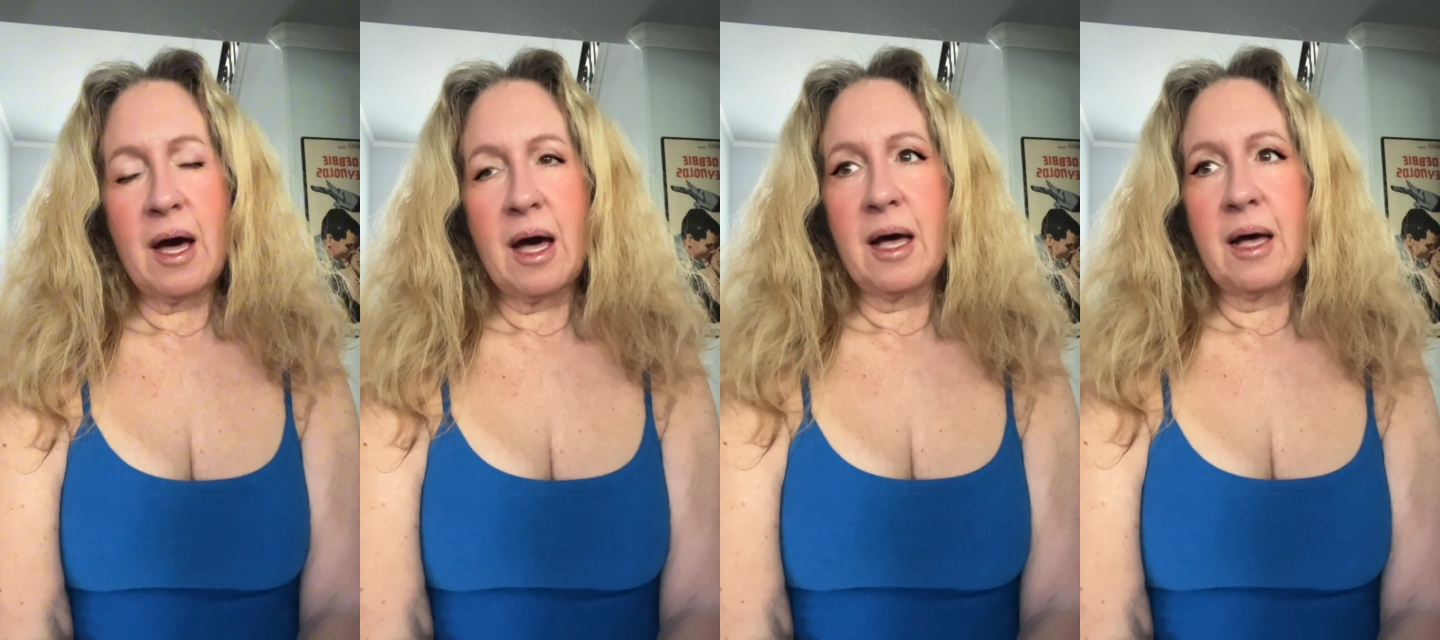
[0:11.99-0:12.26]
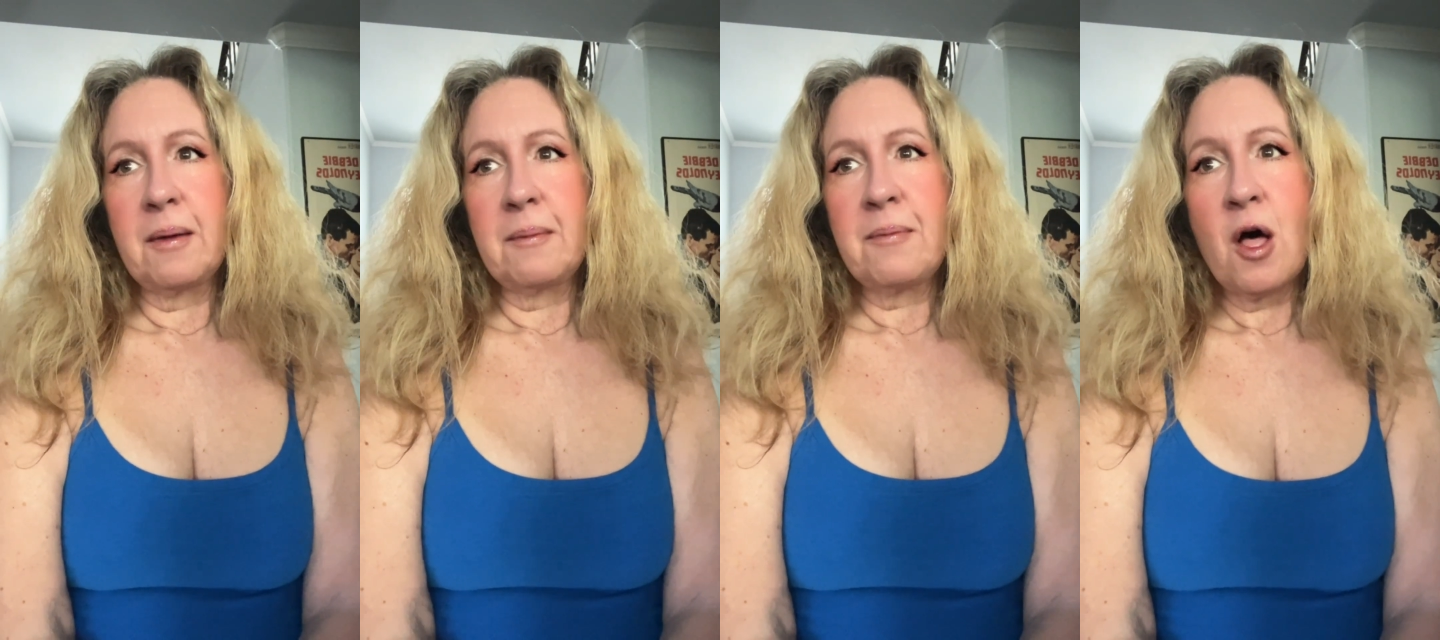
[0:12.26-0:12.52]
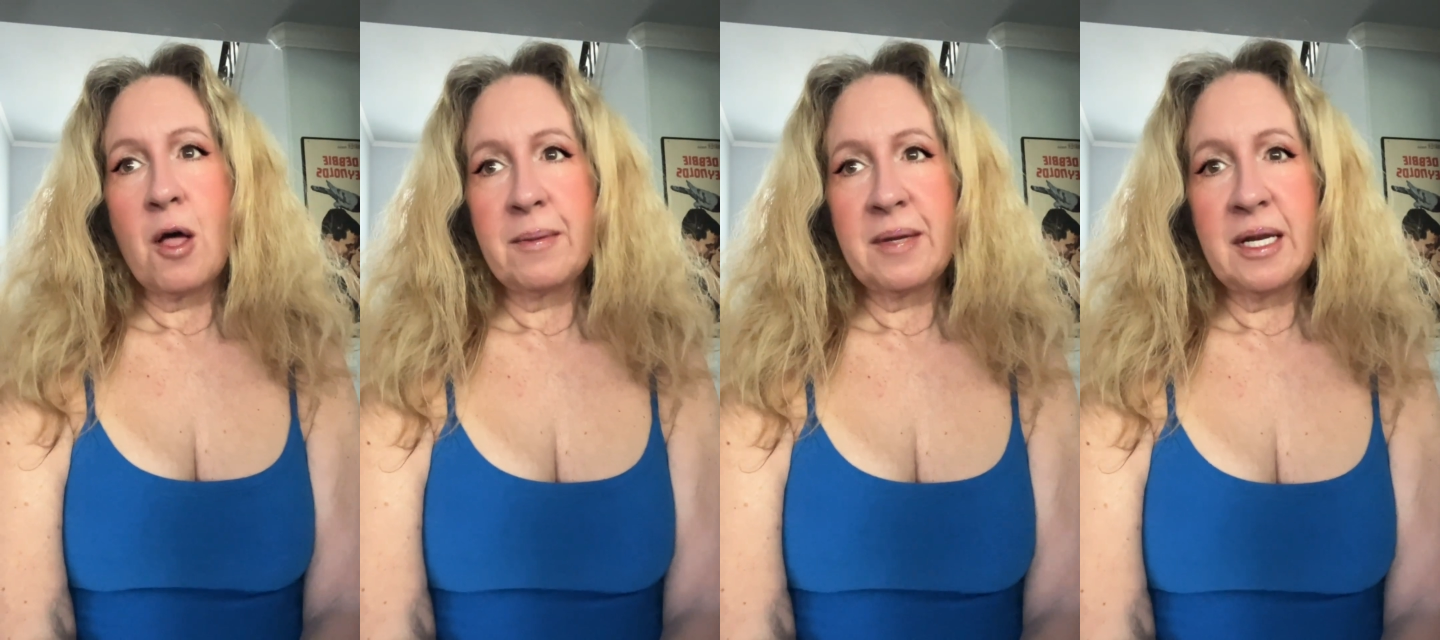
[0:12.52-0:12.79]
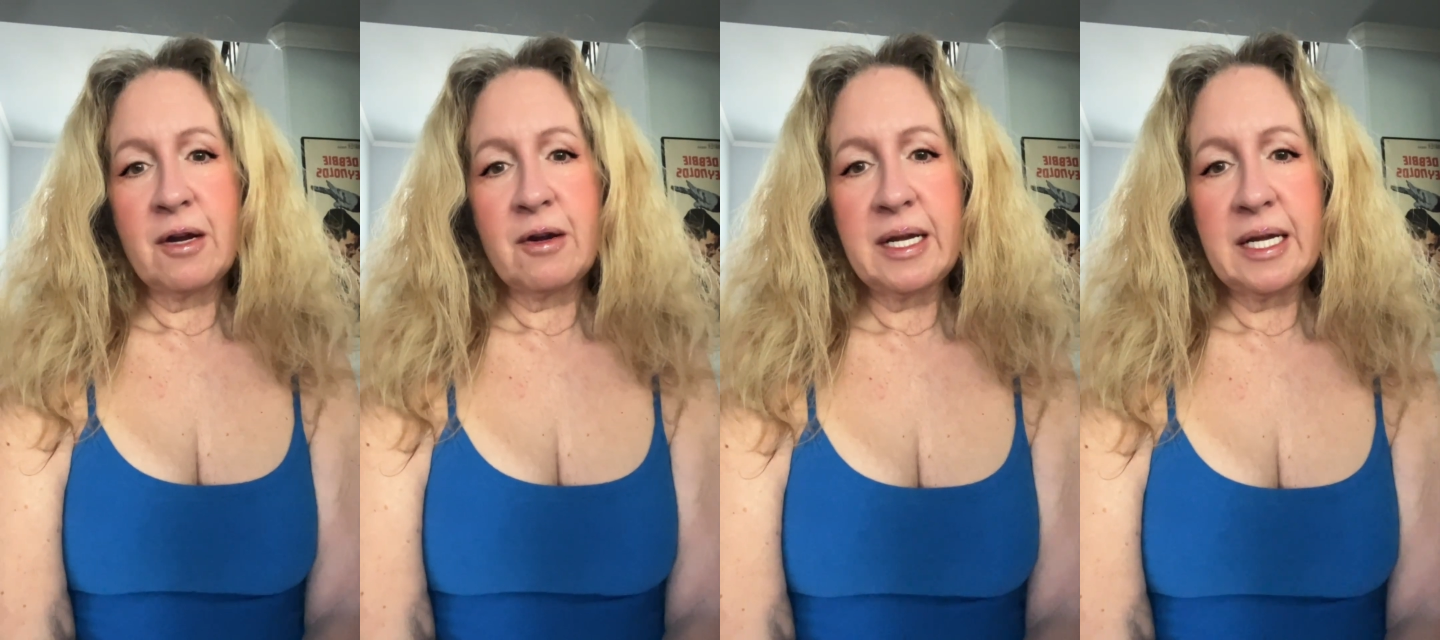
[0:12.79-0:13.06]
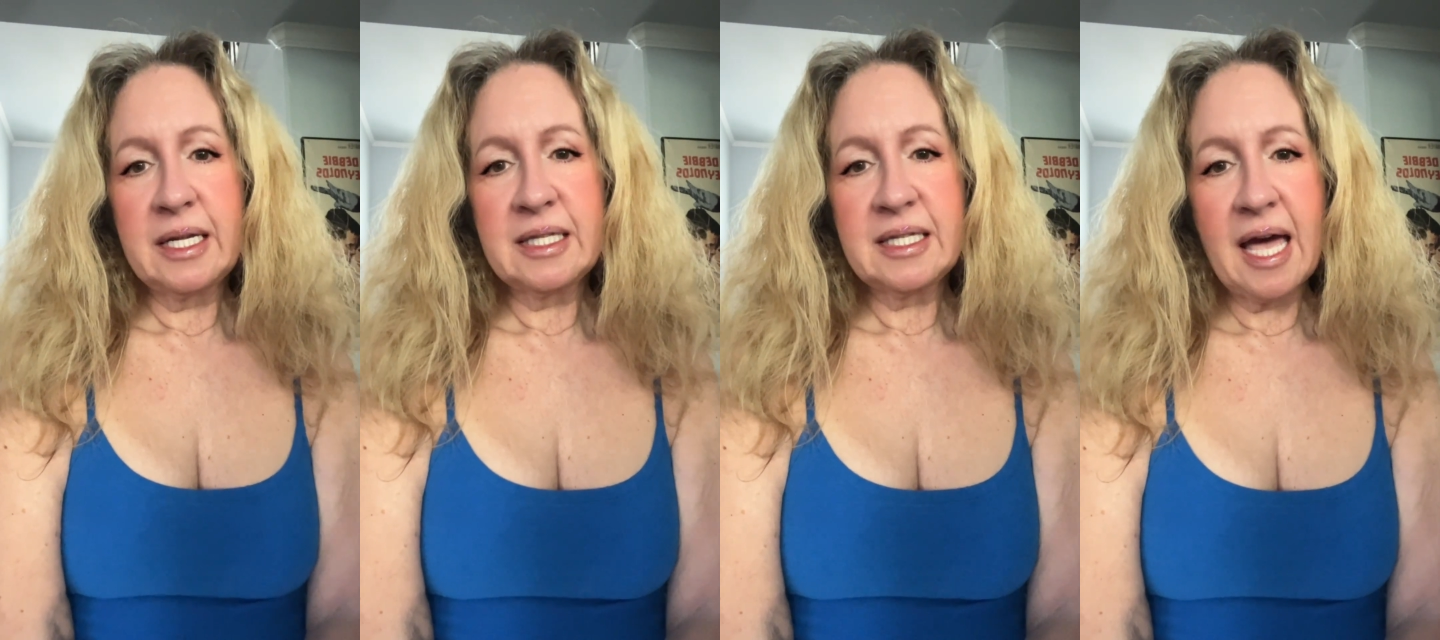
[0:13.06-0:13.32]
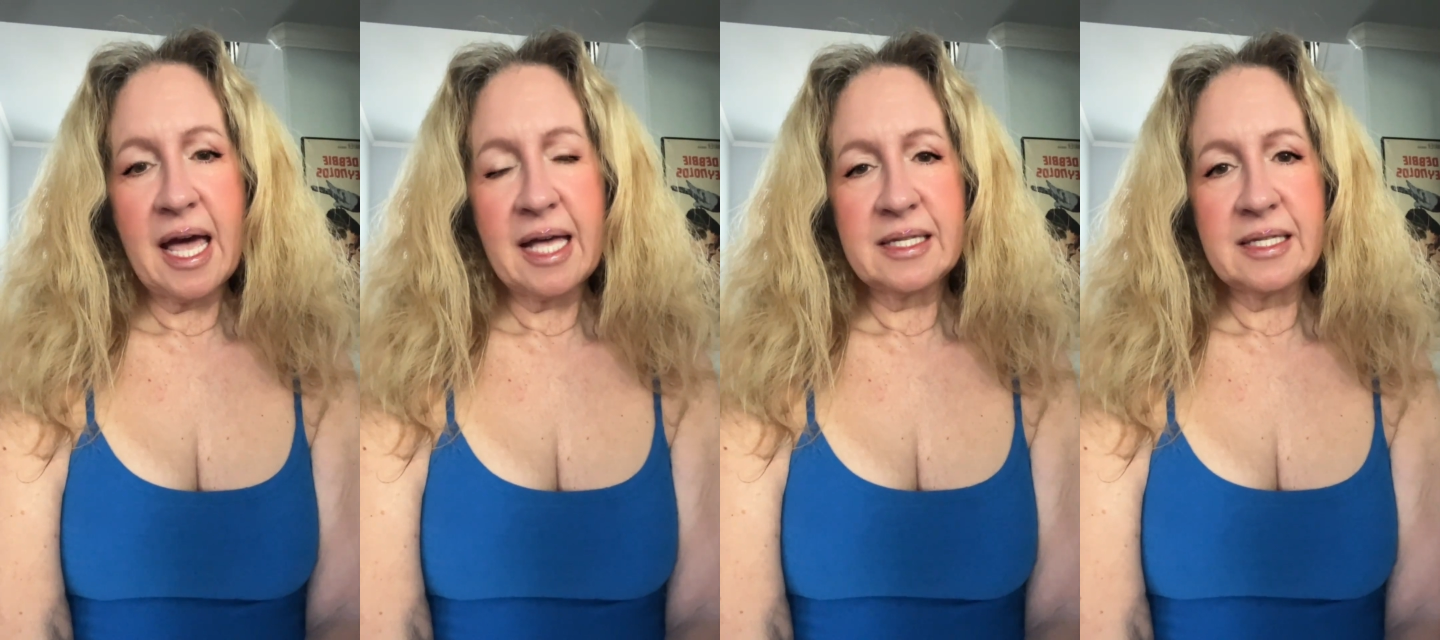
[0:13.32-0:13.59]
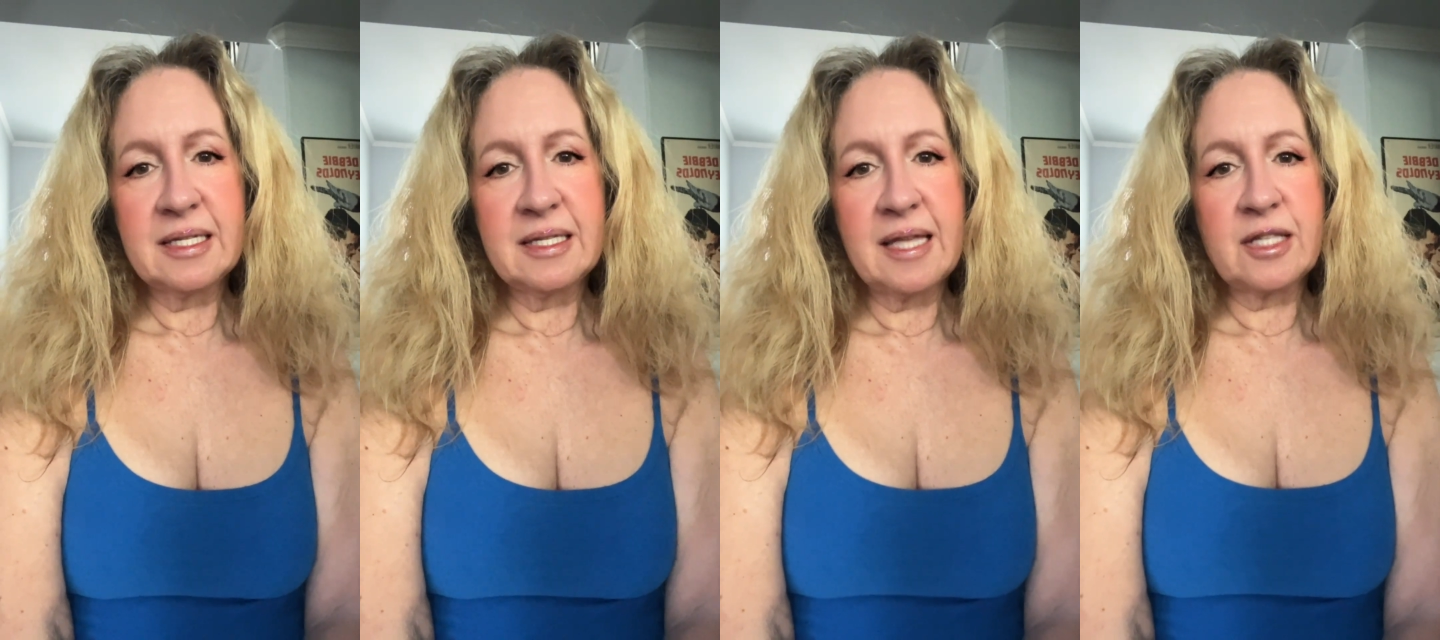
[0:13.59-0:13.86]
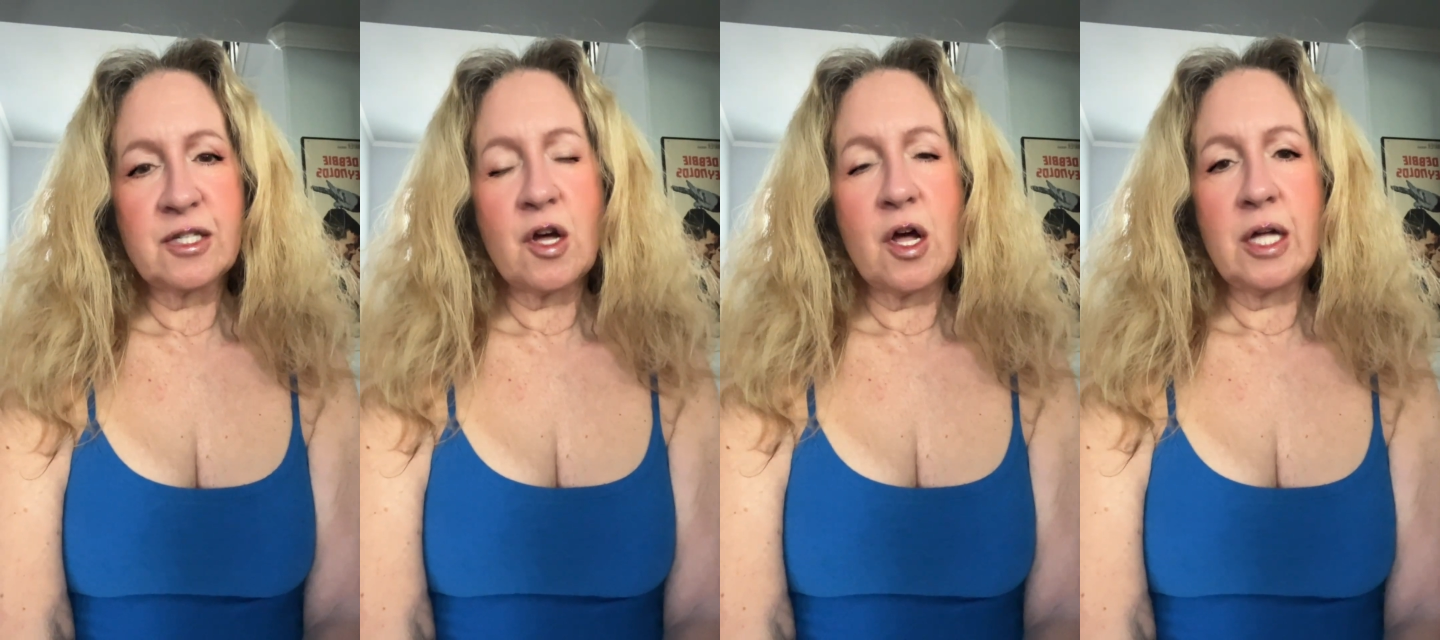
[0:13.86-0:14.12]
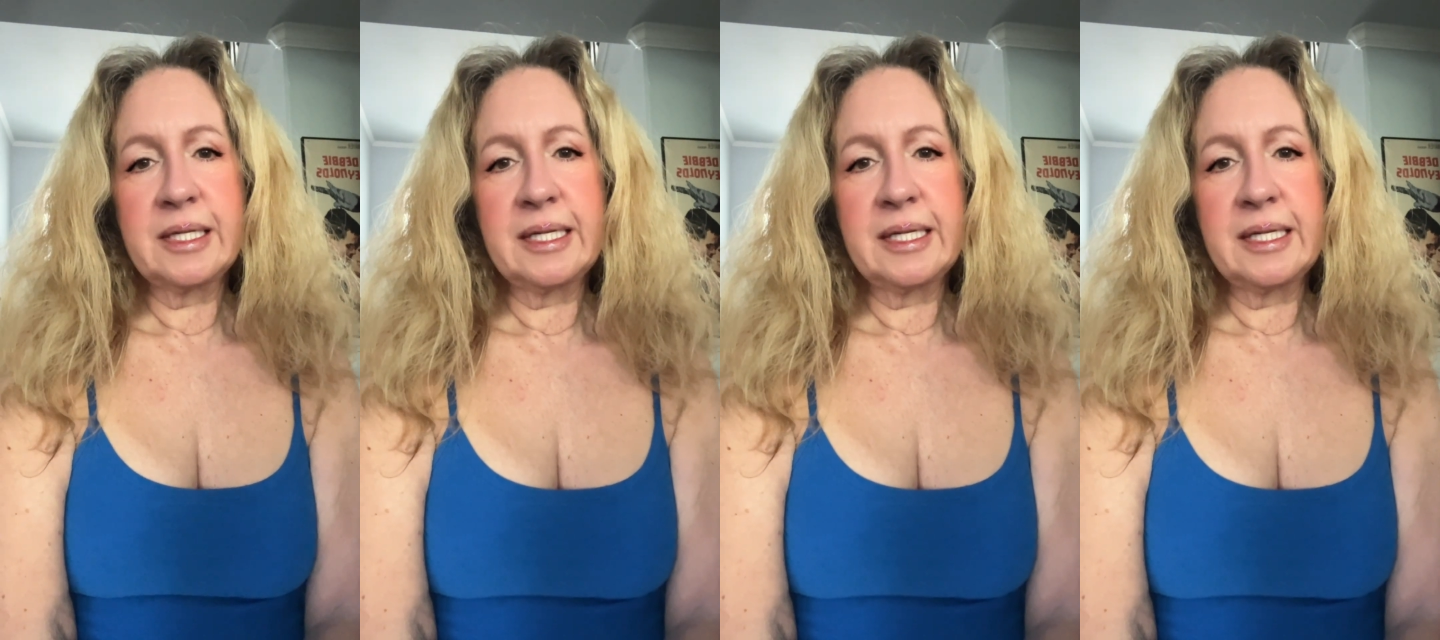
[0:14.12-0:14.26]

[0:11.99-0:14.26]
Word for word: a pulmonary test that's called